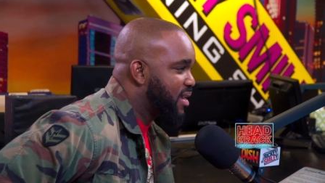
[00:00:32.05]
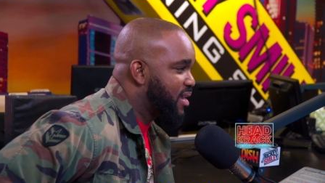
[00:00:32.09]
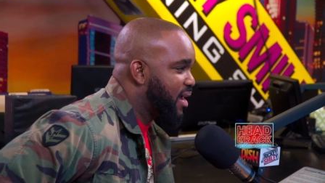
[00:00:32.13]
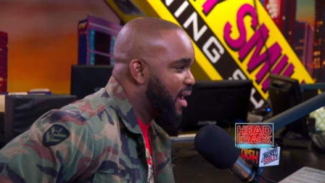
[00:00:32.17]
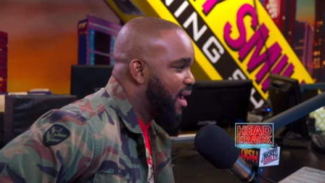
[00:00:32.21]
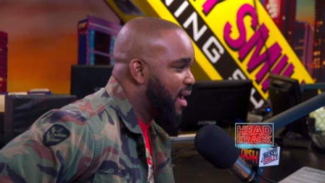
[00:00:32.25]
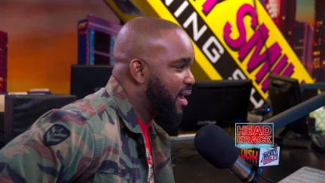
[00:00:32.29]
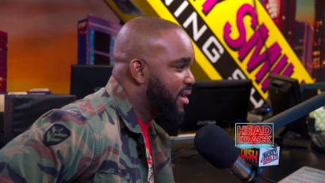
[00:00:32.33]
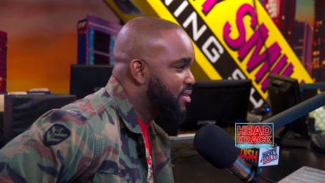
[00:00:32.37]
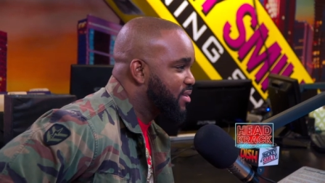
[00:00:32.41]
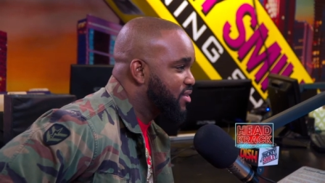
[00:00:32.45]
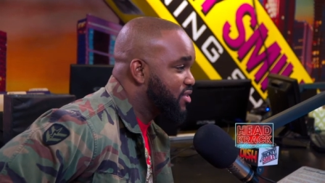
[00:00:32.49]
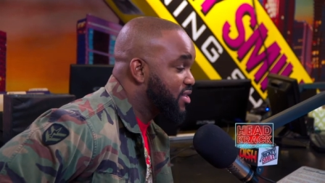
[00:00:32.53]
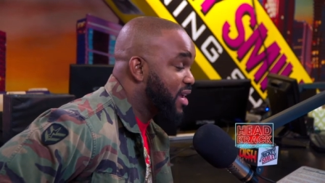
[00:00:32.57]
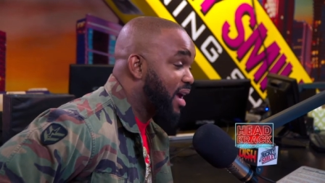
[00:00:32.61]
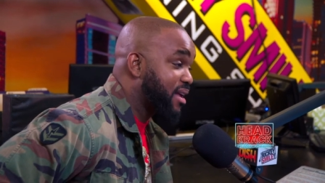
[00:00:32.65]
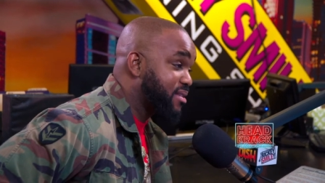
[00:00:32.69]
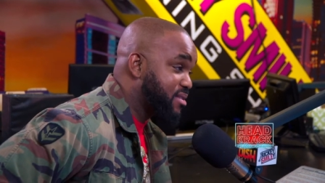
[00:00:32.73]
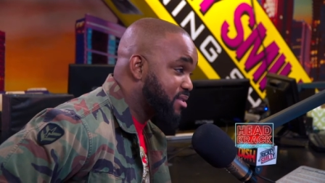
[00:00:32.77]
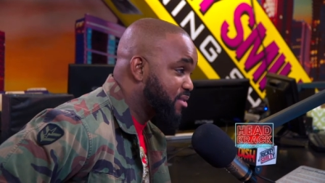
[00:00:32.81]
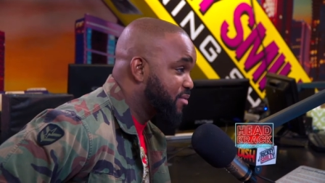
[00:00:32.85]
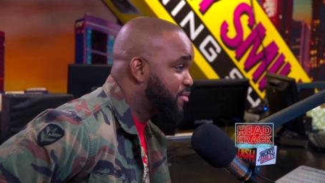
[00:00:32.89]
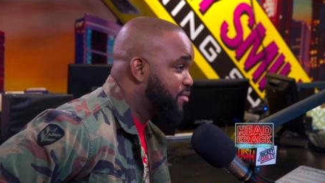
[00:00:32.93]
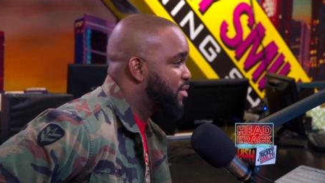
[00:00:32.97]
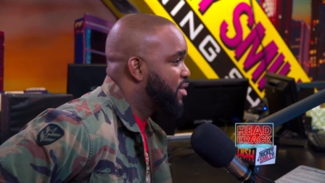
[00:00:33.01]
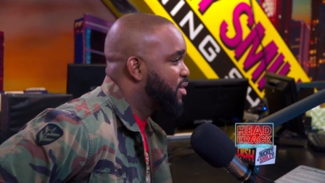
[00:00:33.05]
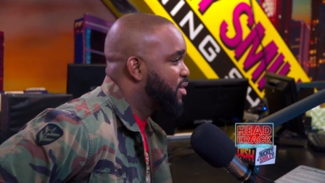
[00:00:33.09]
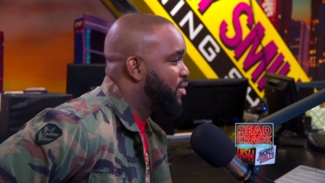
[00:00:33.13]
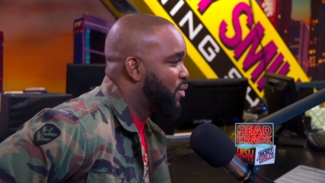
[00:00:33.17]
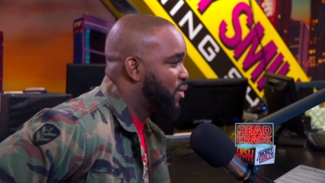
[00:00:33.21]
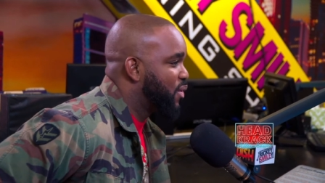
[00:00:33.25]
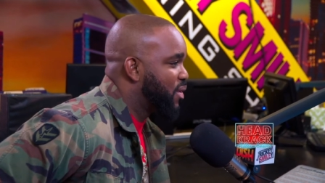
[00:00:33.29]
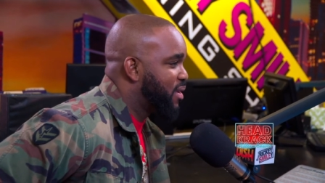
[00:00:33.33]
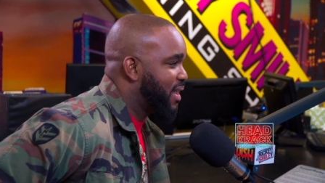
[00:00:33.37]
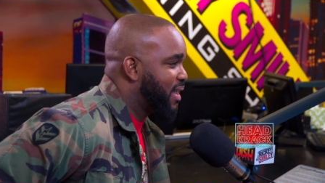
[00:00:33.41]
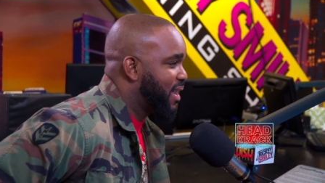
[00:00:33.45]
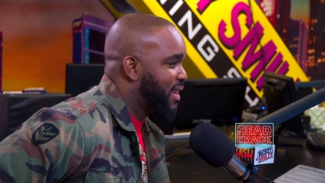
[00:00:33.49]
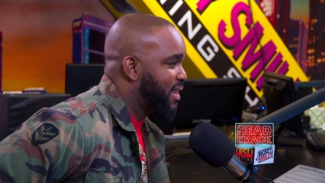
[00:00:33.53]
T I Shout yep. out to the video
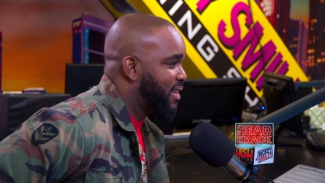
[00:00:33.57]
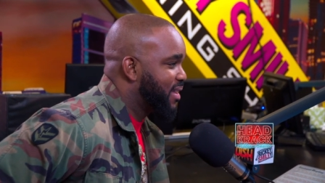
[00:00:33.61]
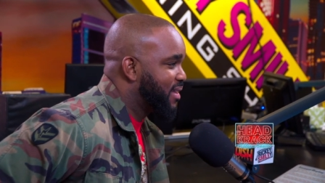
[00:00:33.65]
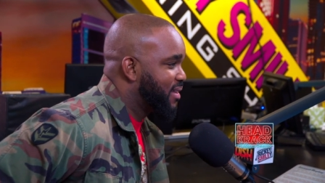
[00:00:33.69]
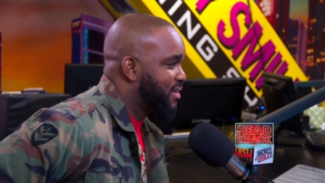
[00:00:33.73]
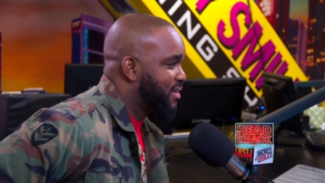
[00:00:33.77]
on that.